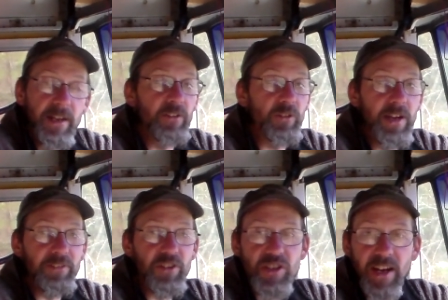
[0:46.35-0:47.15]
And so you
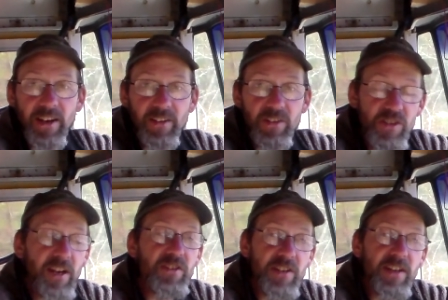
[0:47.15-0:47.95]
have to check
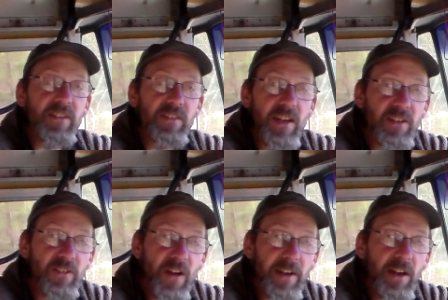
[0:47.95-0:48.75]
state to state
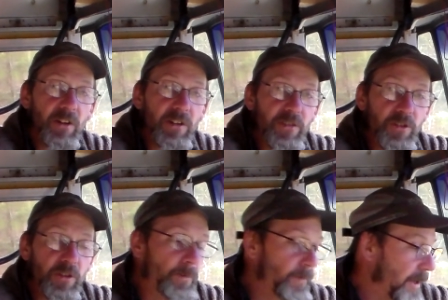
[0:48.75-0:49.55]
to find out if
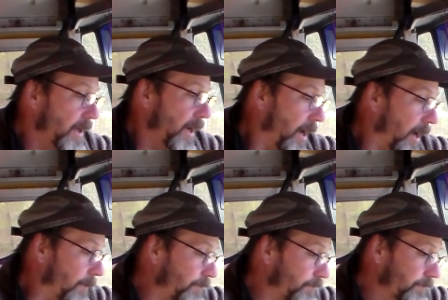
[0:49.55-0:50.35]
you do.